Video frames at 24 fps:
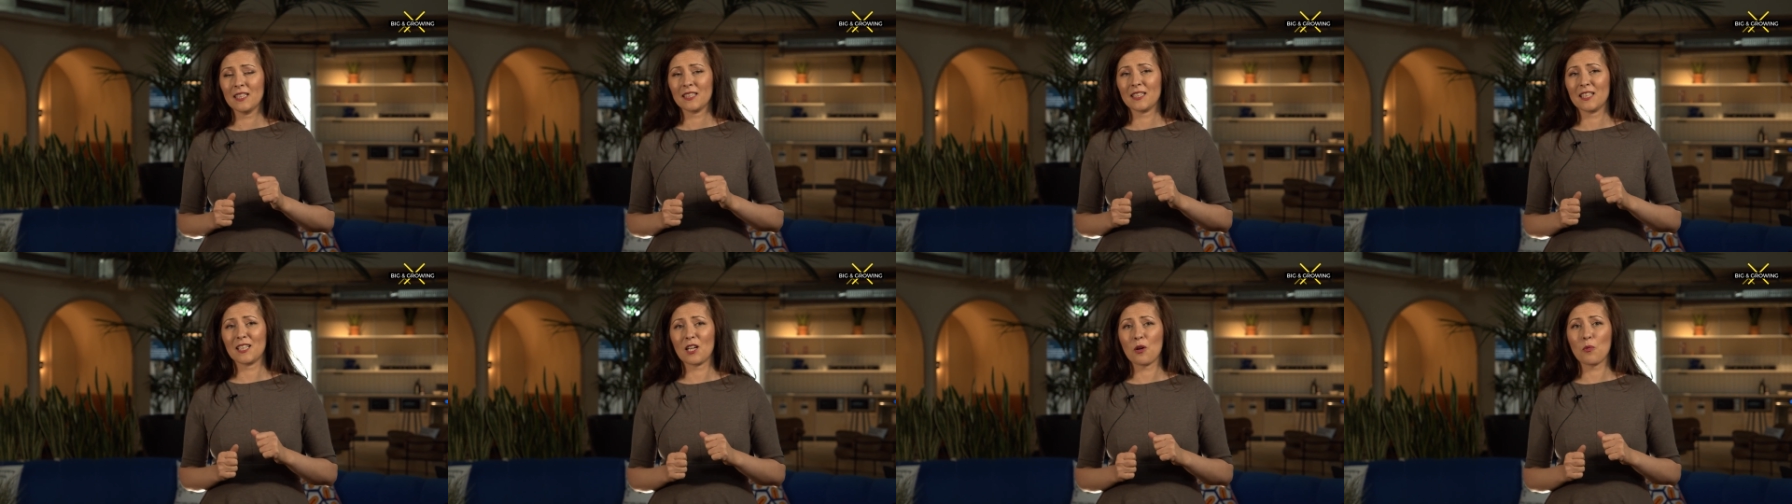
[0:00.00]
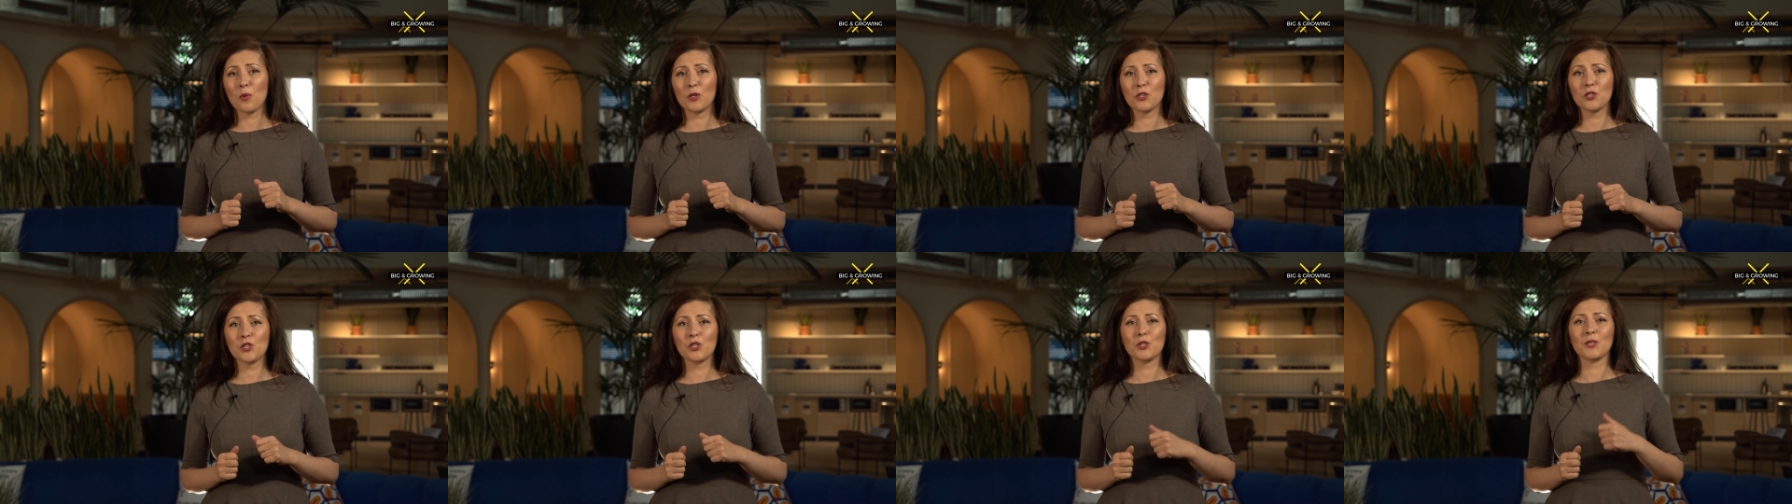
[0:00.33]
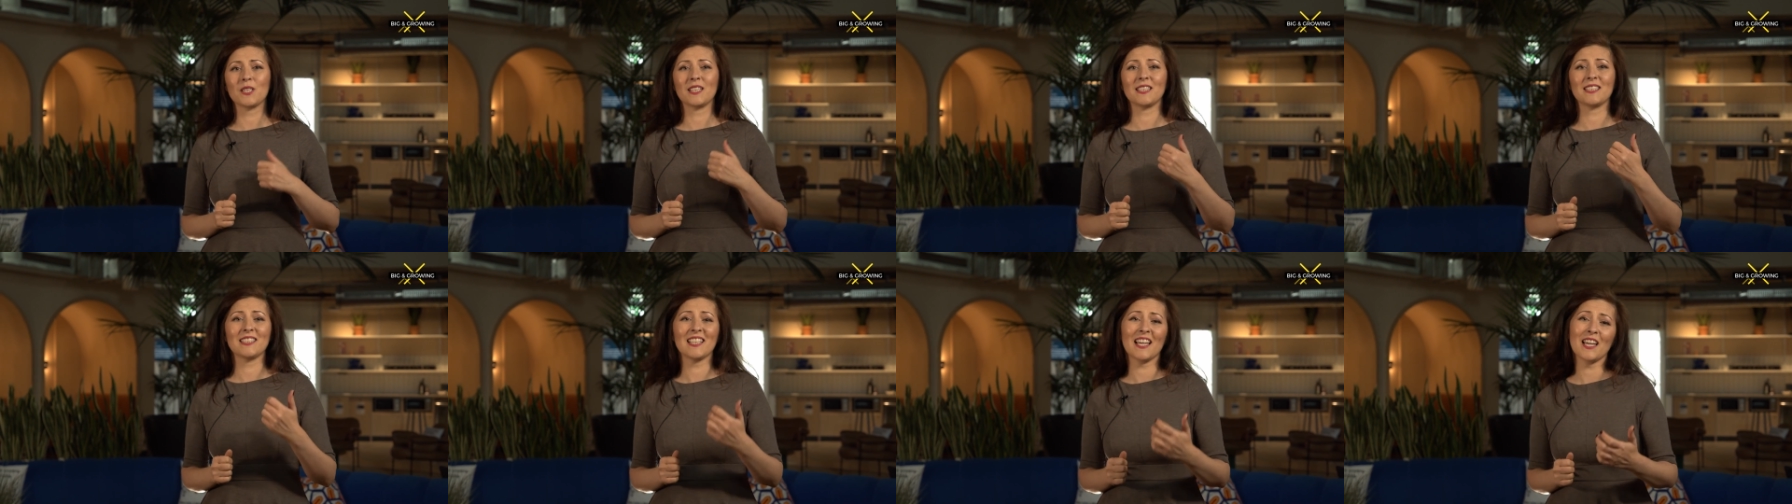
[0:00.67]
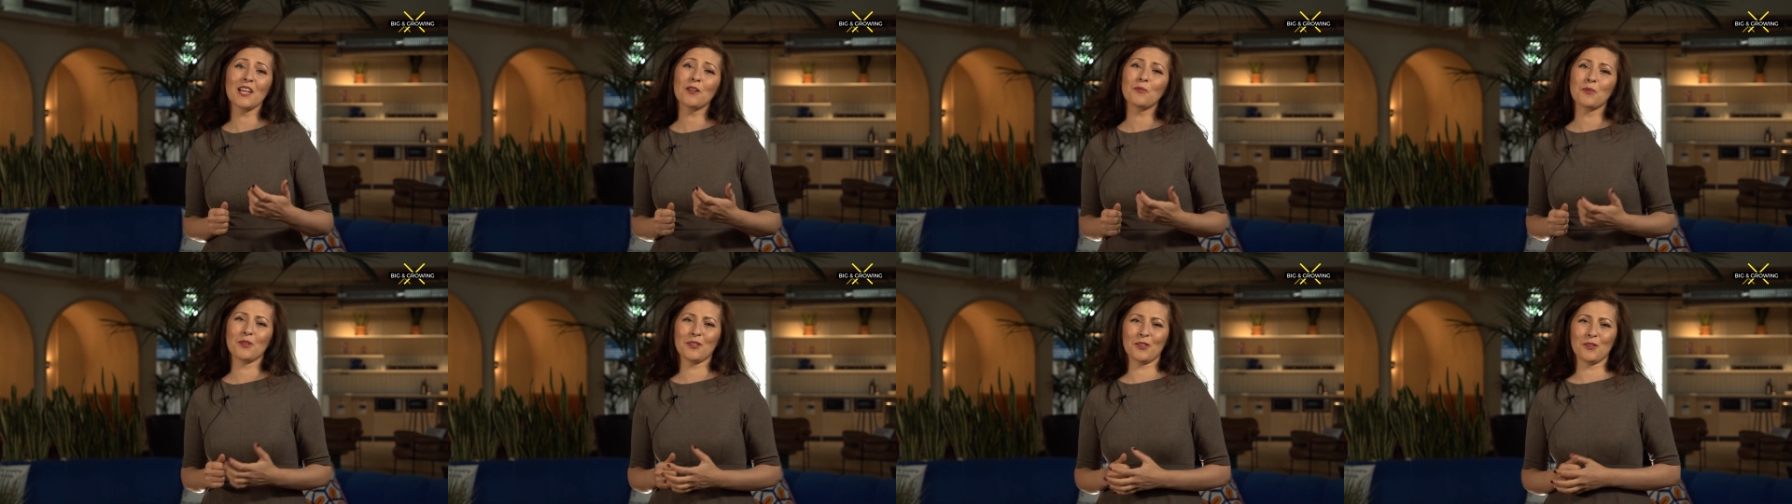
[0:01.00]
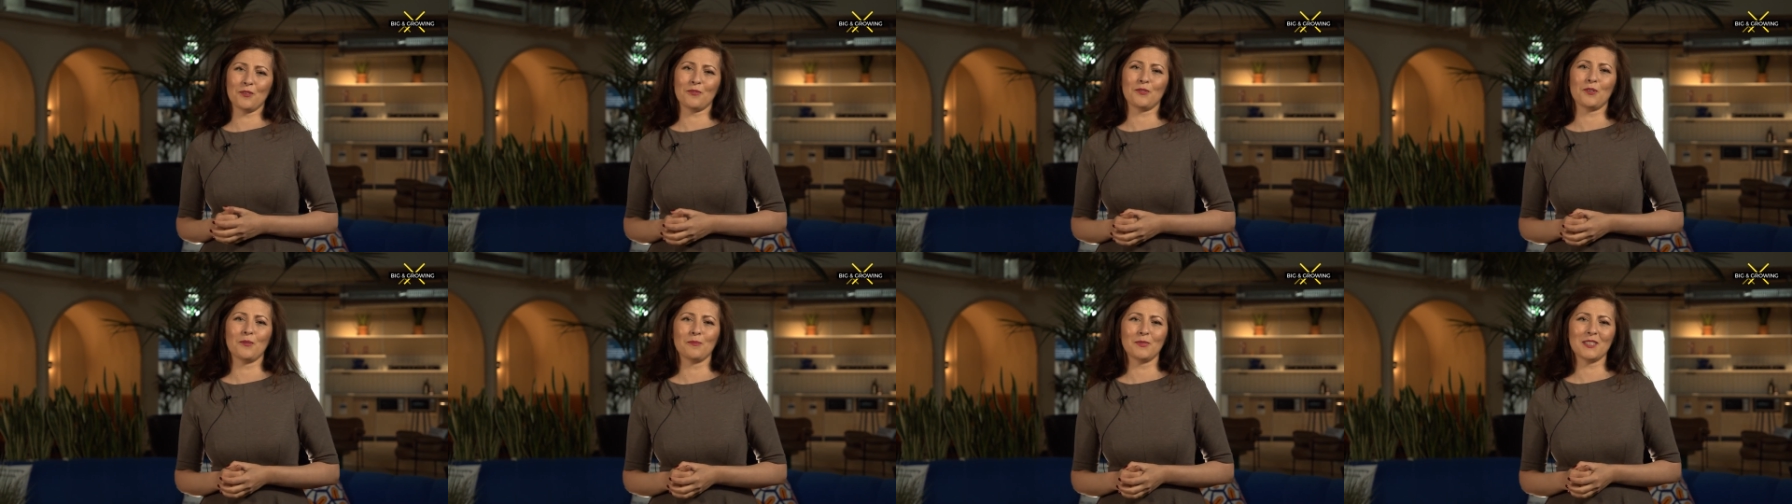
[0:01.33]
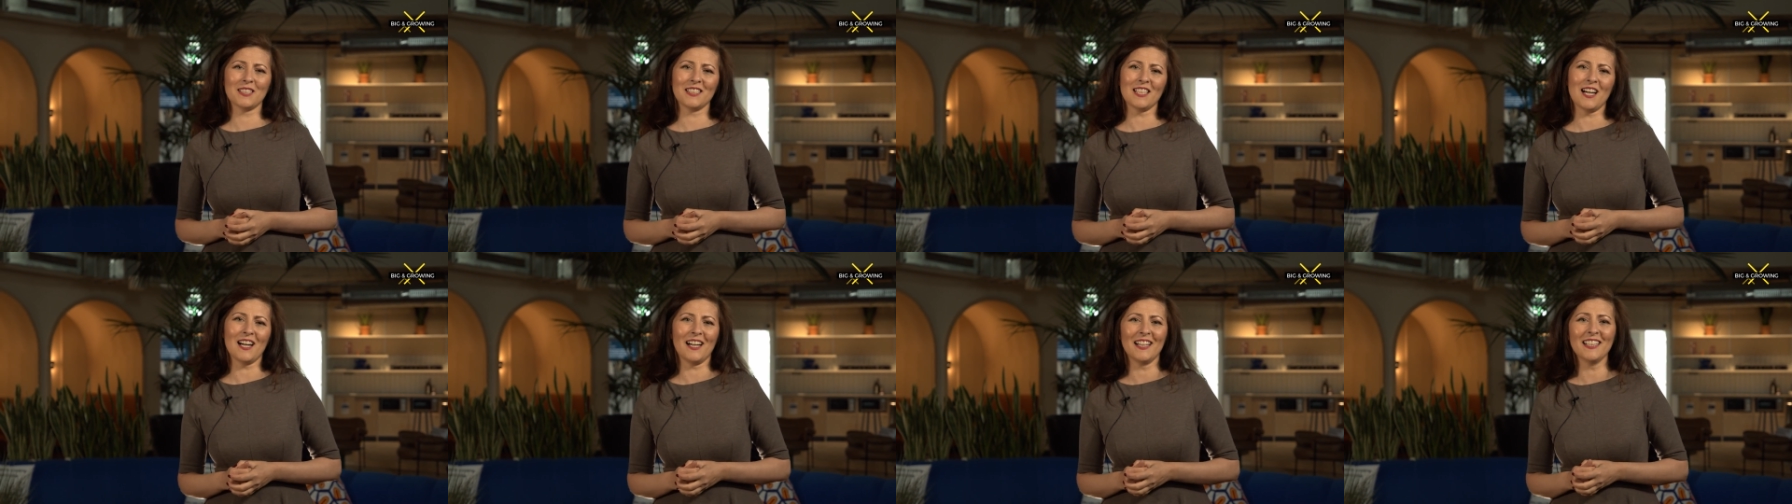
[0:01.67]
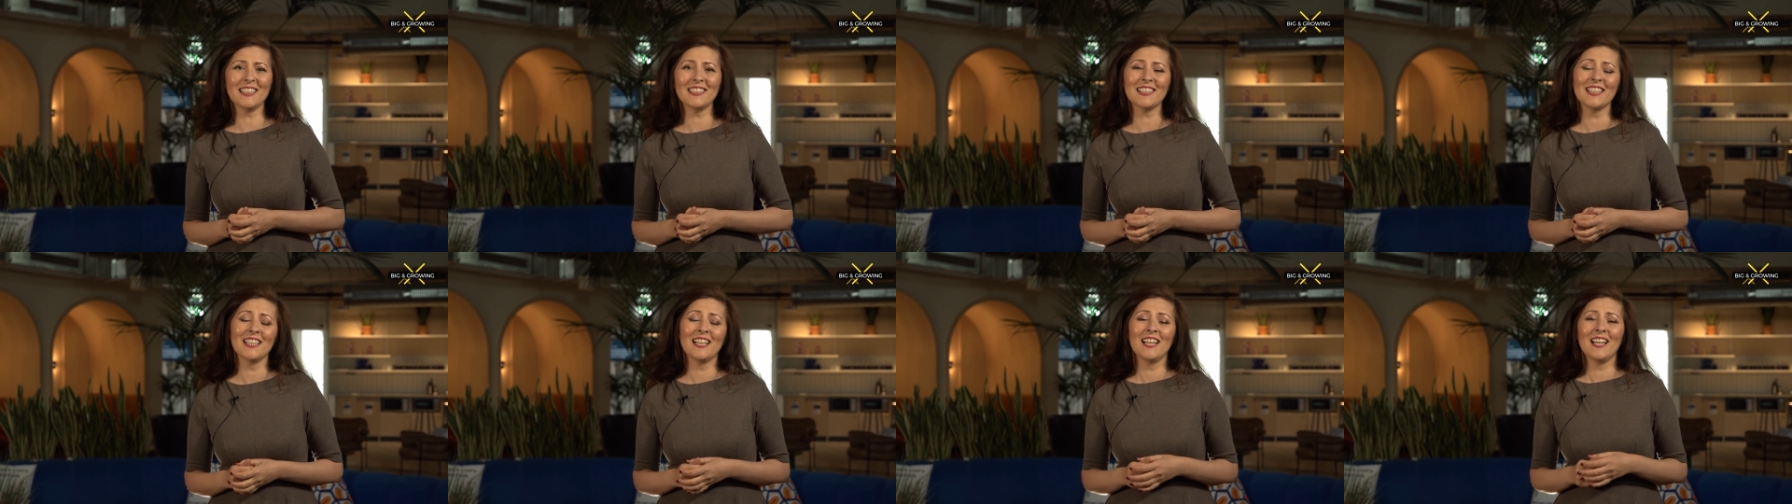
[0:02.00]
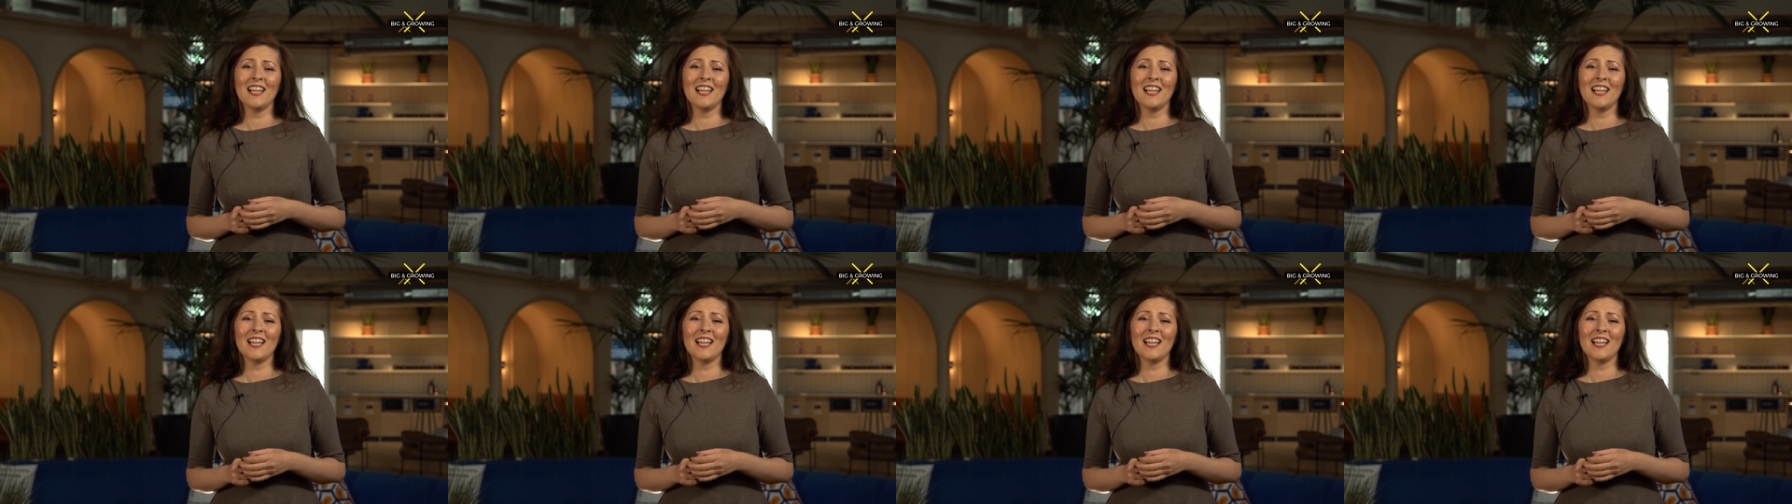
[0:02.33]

that I want you to take with you from tonight,